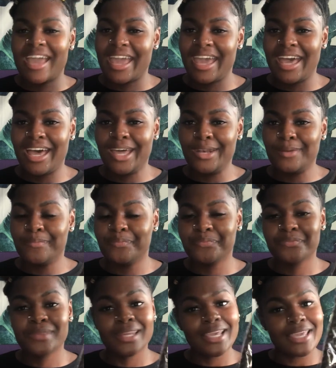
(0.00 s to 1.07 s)
And
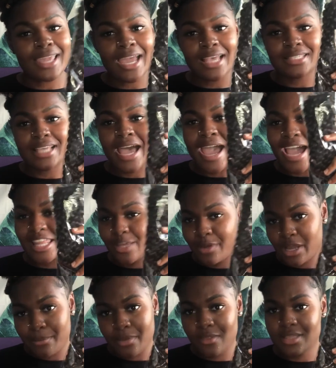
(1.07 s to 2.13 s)
yes, I highly
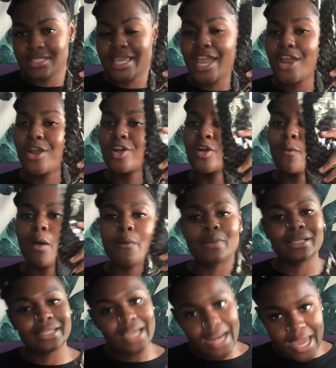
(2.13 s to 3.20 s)
recommend this hair. Go out
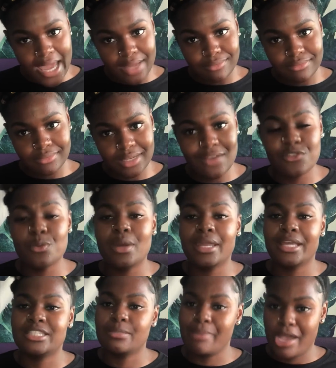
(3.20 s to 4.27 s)
and get it. if you want
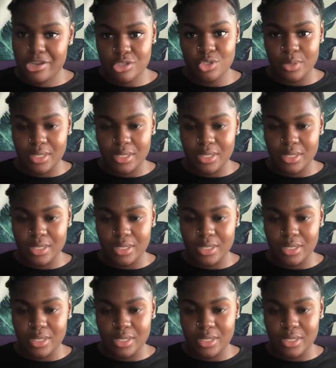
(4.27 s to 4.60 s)
to get some passion